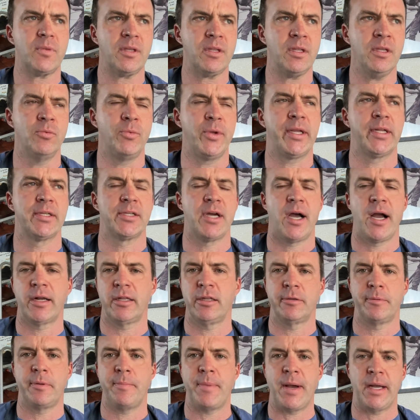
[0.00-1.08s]
And we can talk a
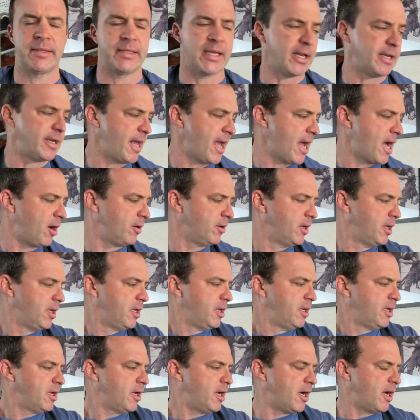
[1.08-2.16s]
little bit about that now.
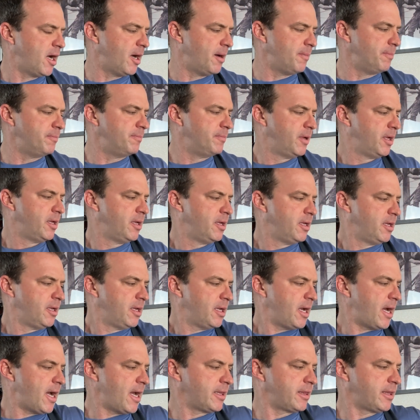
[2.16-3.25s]

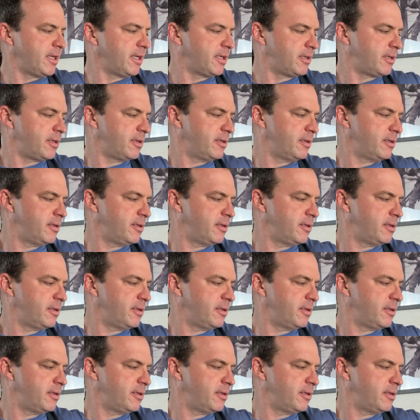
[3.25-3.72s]
I think